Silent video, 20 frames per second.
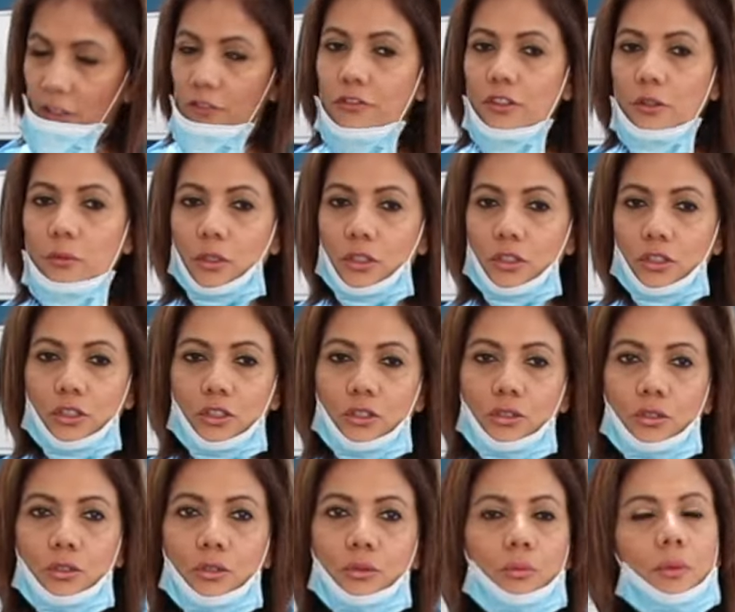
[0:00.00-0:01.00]
If you want to
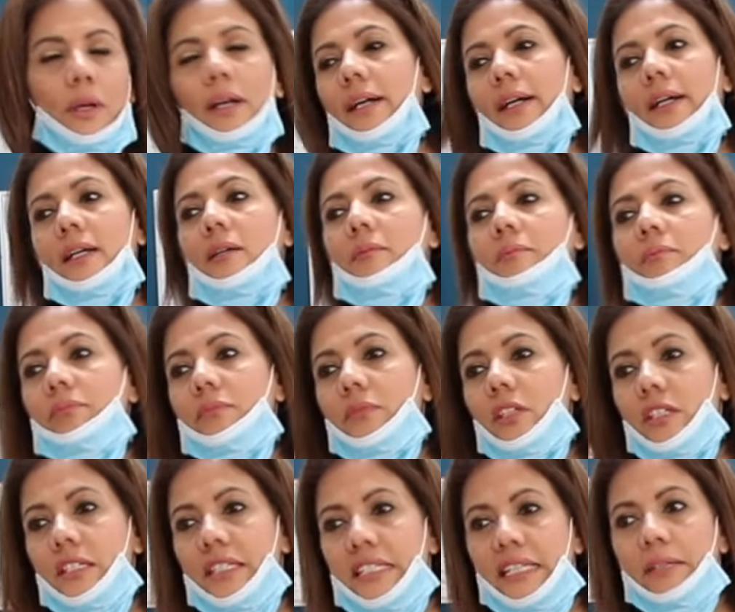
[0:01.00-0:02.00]
do
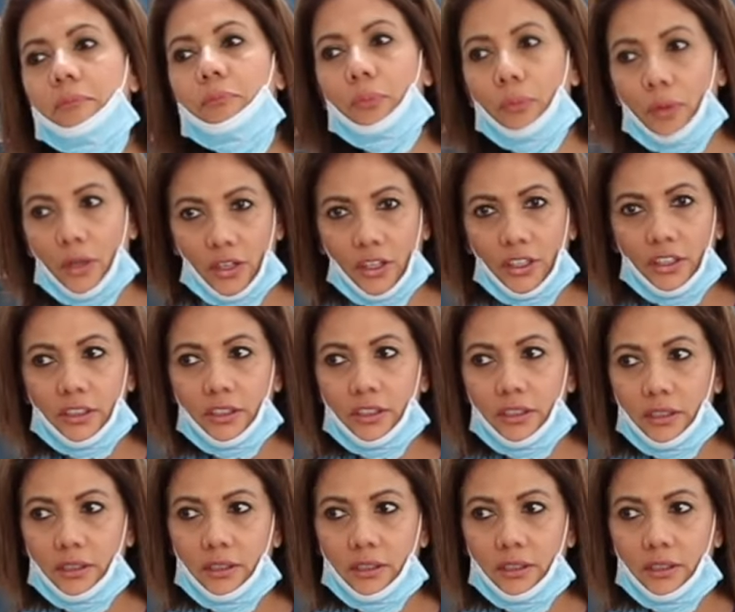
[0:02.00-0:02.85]
um, deep work,